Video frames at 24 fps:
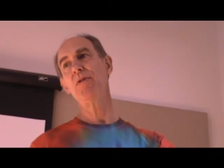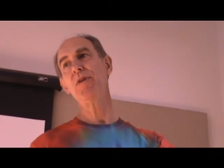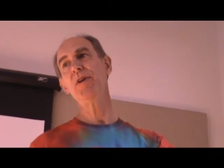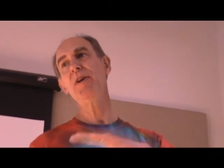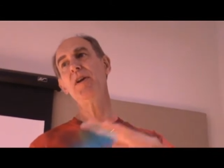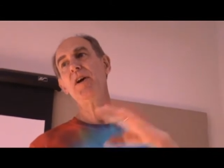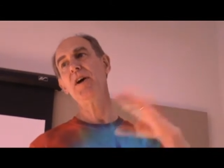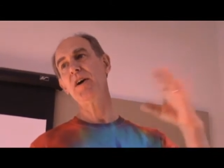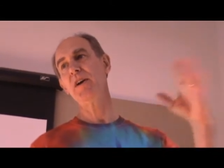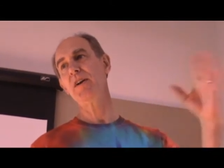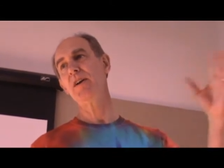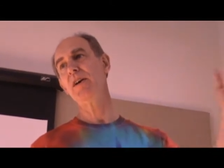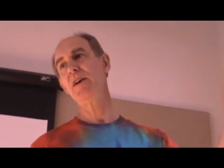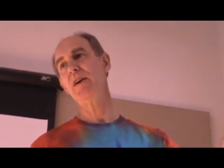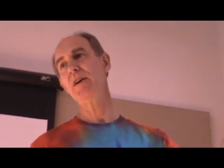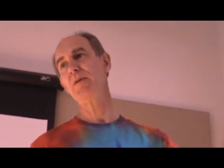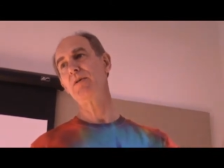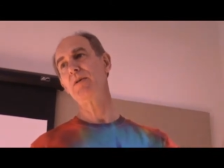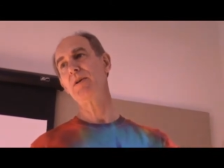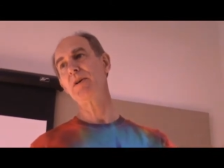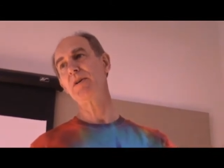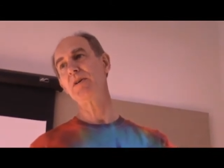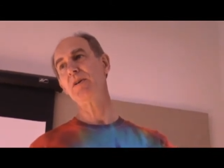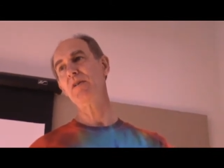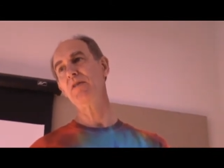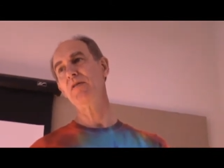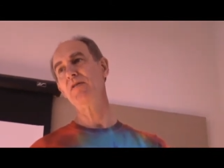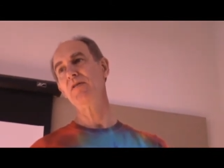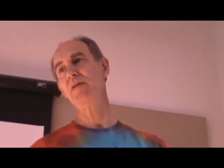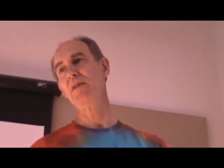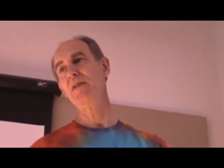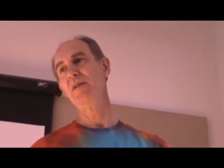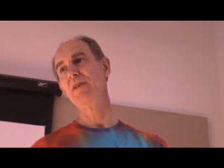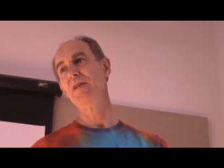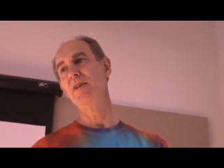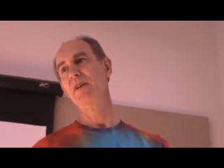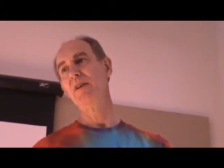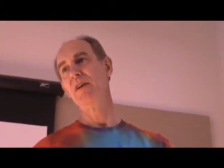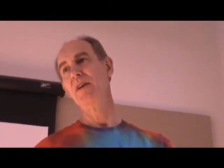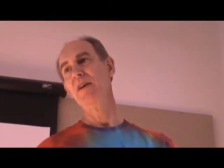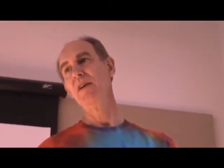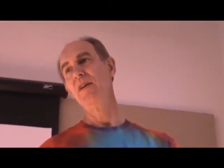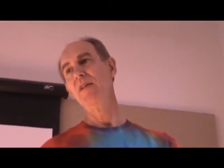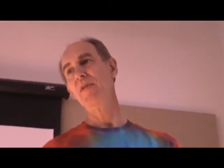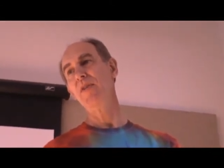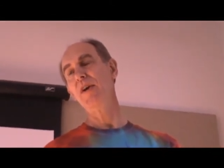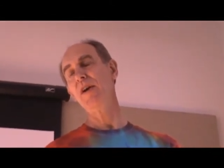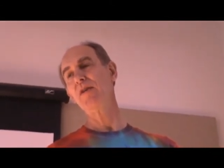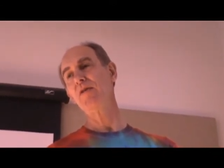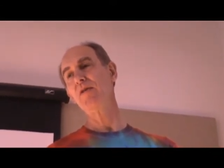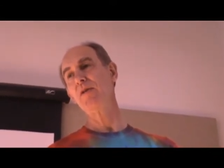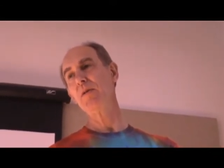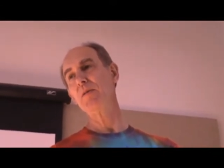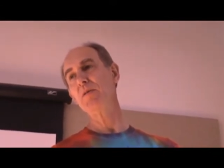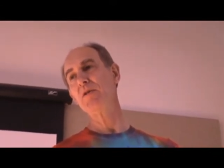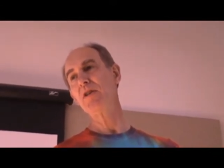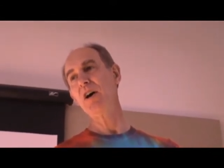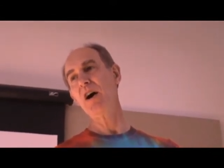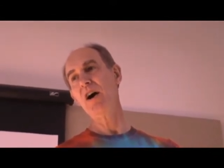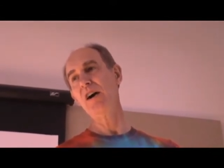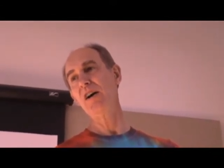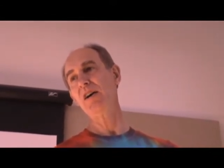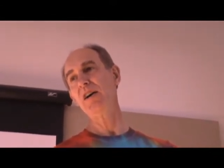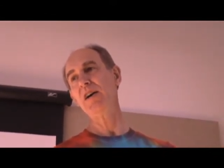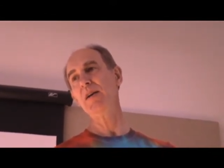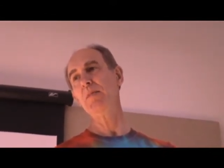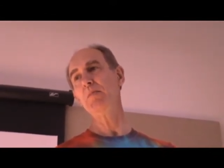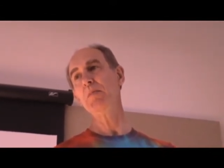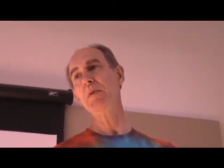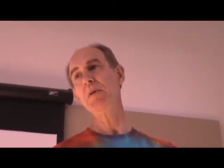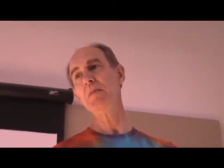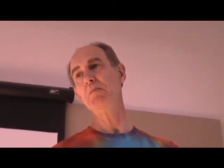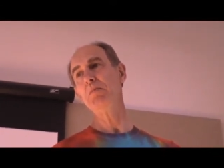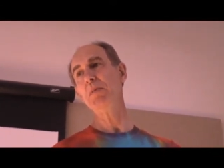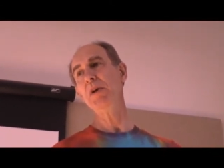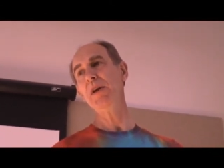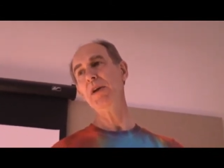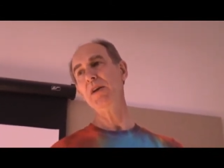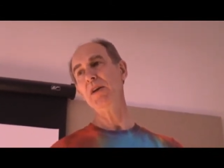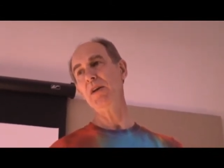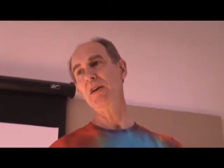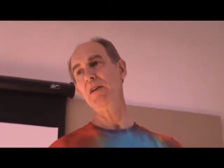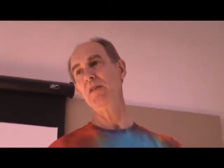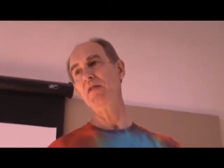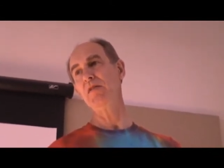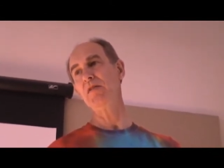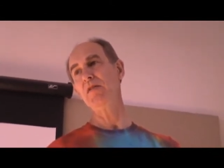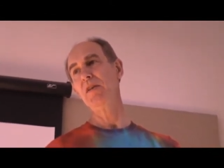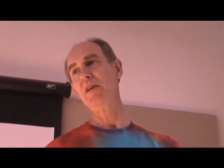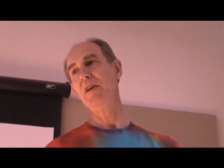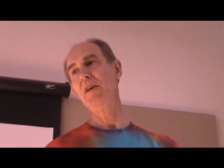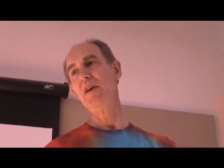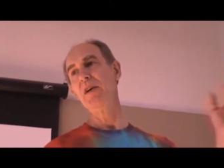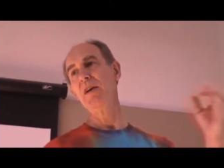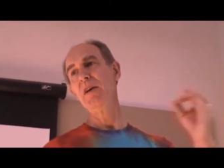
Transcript: of the nine hierarchies. They are the time beings.